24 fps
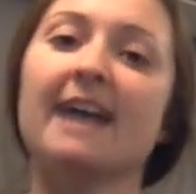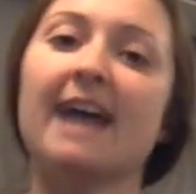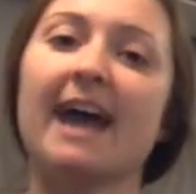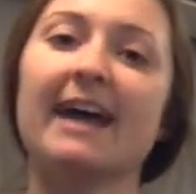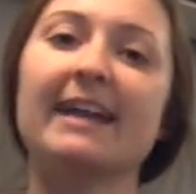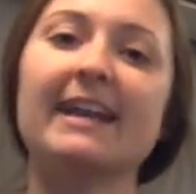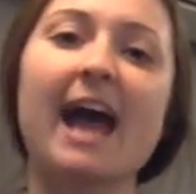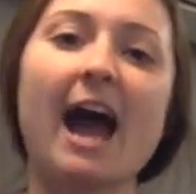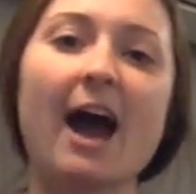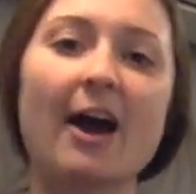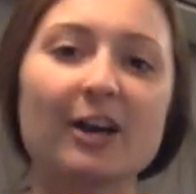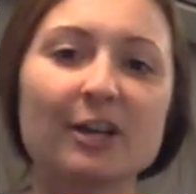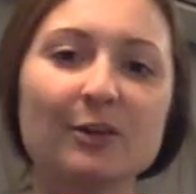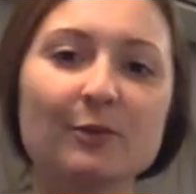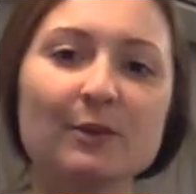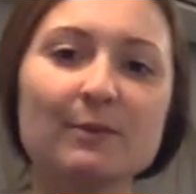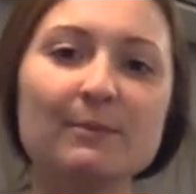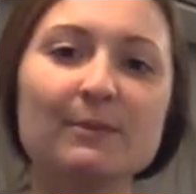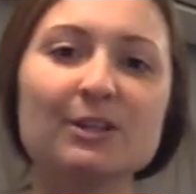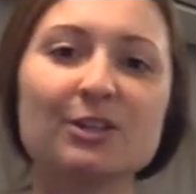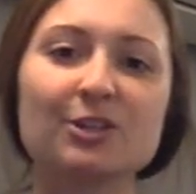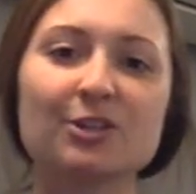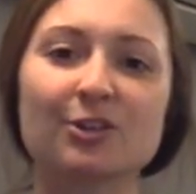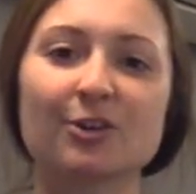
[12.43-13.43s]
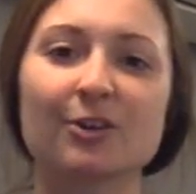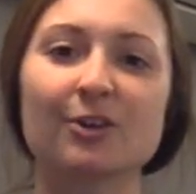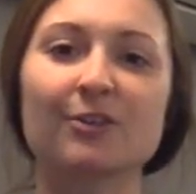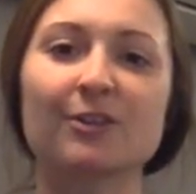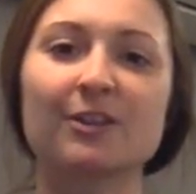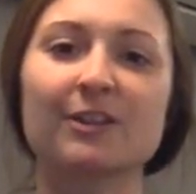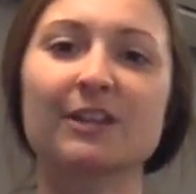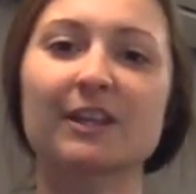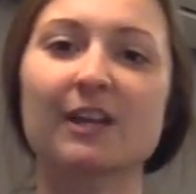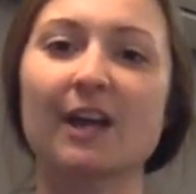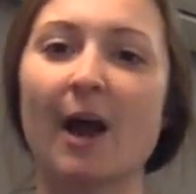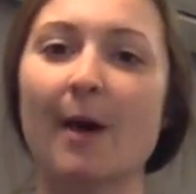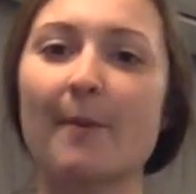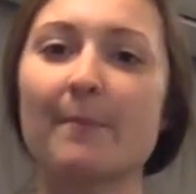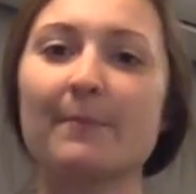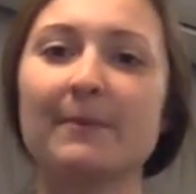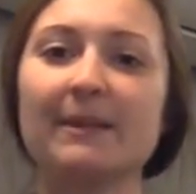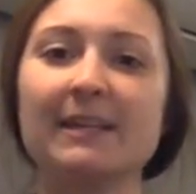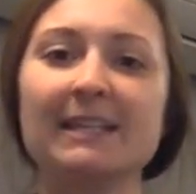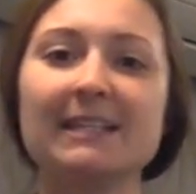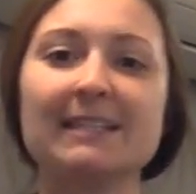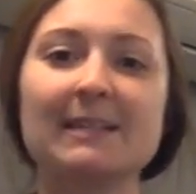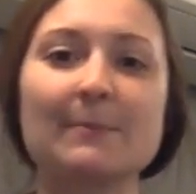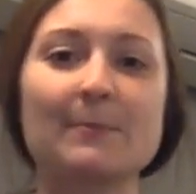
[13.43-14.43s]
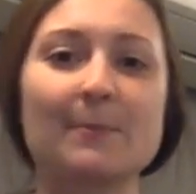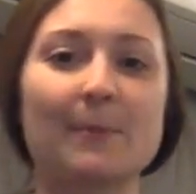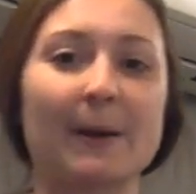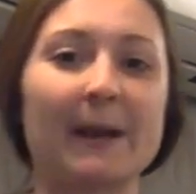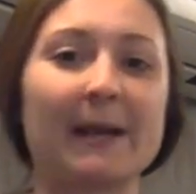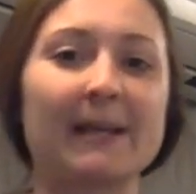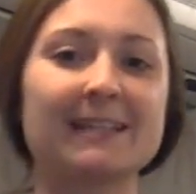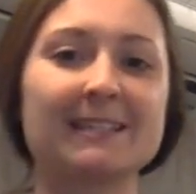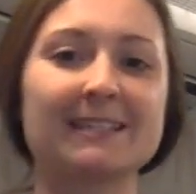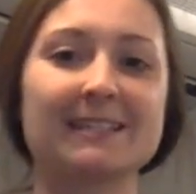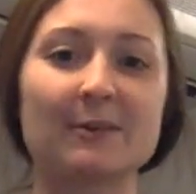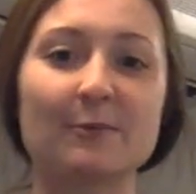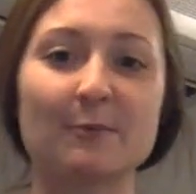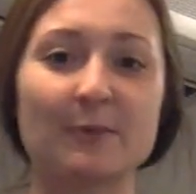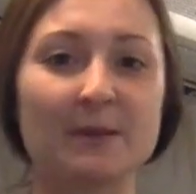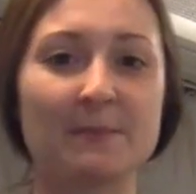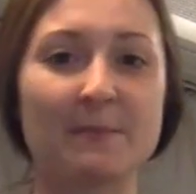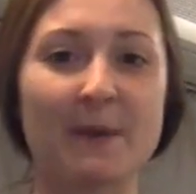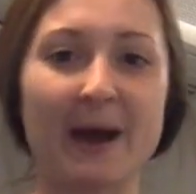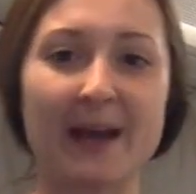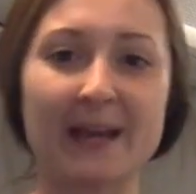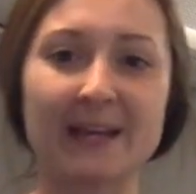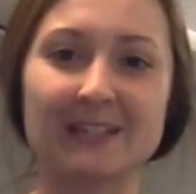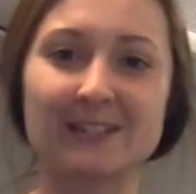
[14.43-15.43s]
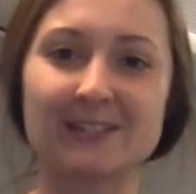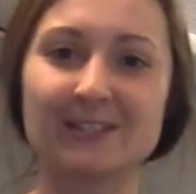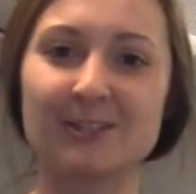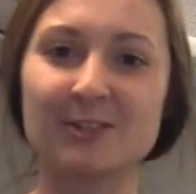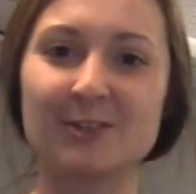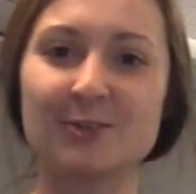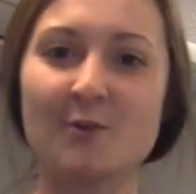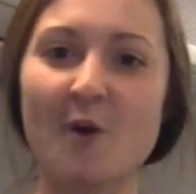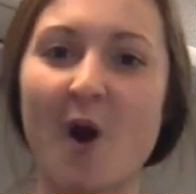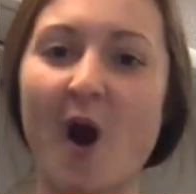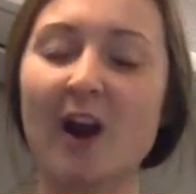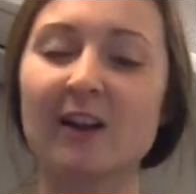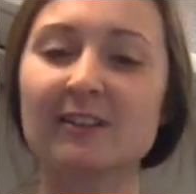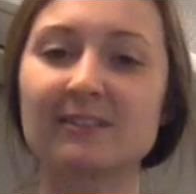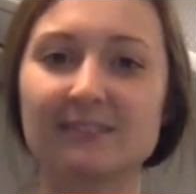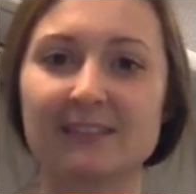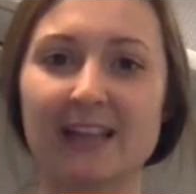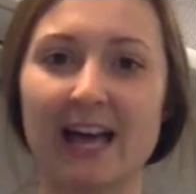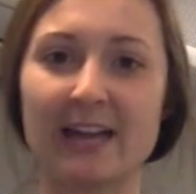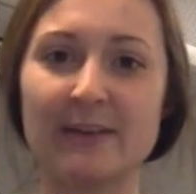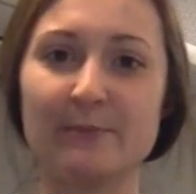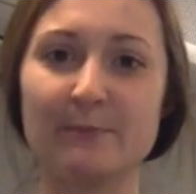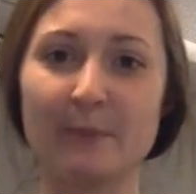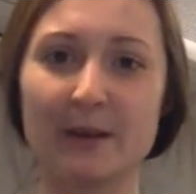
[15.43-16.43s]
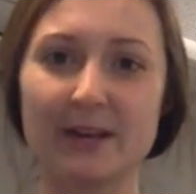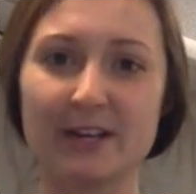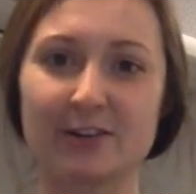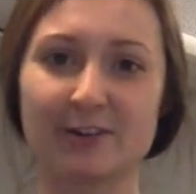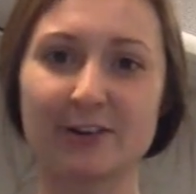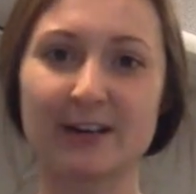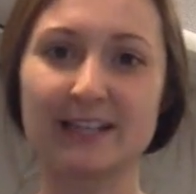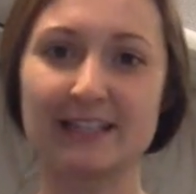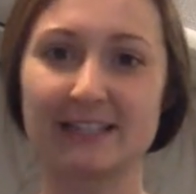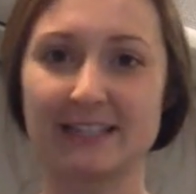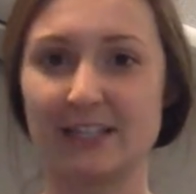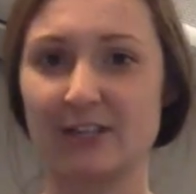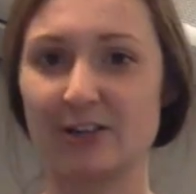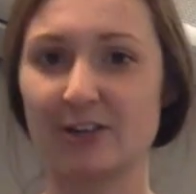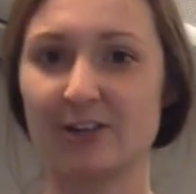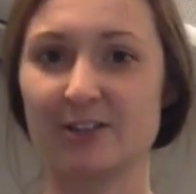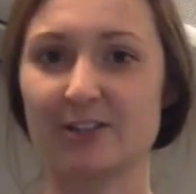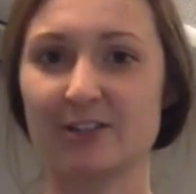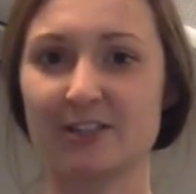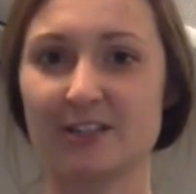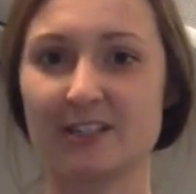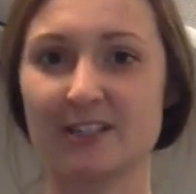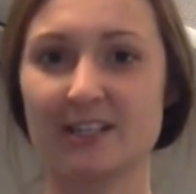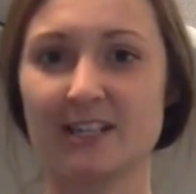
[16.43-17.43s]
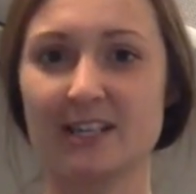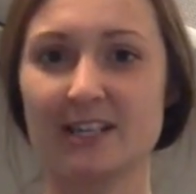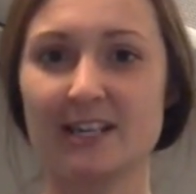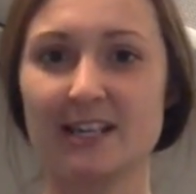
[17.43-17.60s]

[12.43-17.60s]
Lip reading: And how can we be sure that the companies and brands that we buy into are led by great leaders?